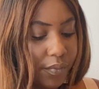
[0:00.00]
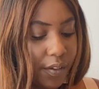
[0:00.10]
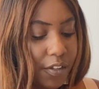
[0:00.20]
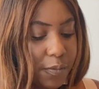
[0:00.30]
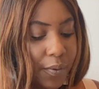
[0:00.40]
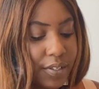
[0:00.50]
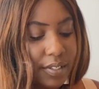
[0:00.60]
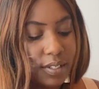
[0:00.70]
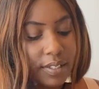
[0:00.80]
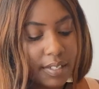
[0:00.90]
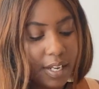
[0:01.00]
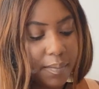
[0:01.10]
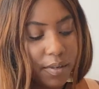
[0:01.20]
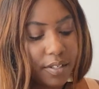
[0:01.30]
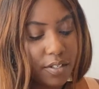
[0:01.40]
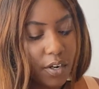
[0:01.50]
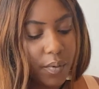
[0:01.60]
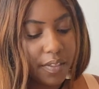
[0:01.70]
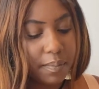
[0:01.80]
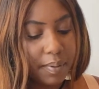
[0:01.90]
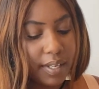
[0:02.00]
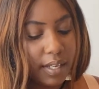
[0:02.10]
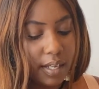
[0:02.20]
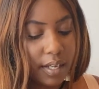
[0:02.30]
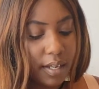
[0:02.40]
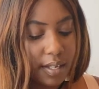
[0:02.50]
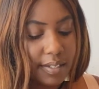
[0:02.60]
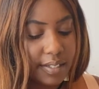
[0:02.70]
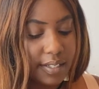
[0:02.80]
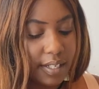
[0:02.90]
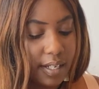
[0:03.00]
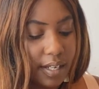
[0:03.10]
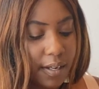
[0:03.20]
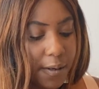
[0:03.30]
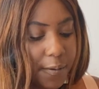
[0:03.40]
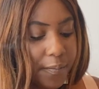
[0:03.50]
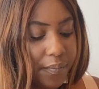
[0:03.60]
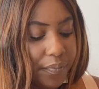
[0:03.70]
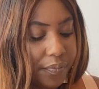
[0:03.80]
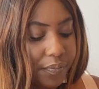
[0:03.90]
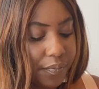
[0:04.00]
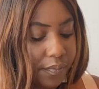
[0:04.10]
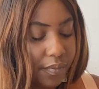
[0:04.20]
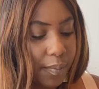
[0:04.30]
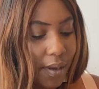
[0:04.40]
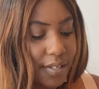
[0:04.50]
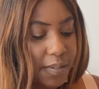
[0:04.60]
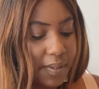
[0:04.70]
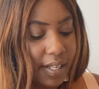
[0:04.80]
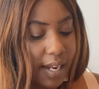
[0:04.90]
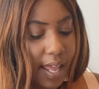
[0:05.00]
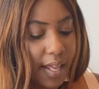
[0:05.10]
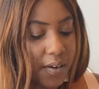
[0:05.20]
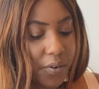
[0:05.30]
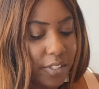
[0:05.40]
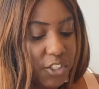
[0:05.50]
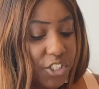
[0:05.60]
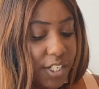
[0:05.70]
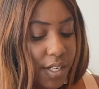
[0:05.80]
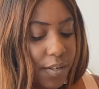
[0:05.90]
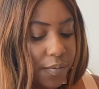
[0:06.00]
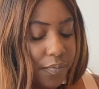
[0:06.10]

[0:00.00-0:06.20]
This person's name could start with a P, a C, possibly an N or a G.